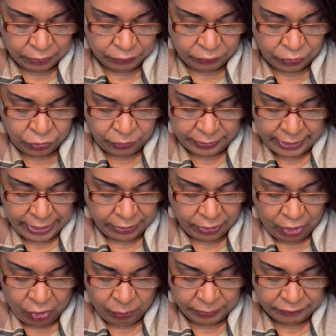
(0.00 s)
So you can't
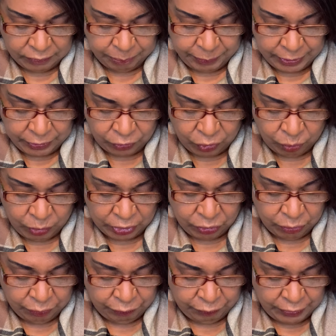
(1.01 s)
always depend on what
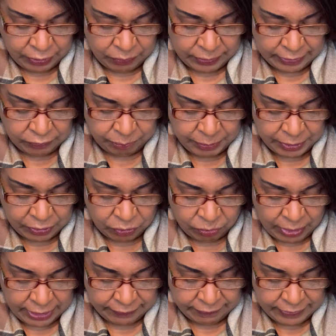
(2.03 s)
you feel as being the
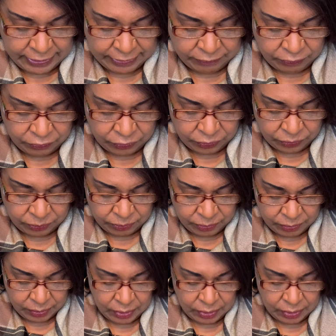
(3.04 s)
right thing to do.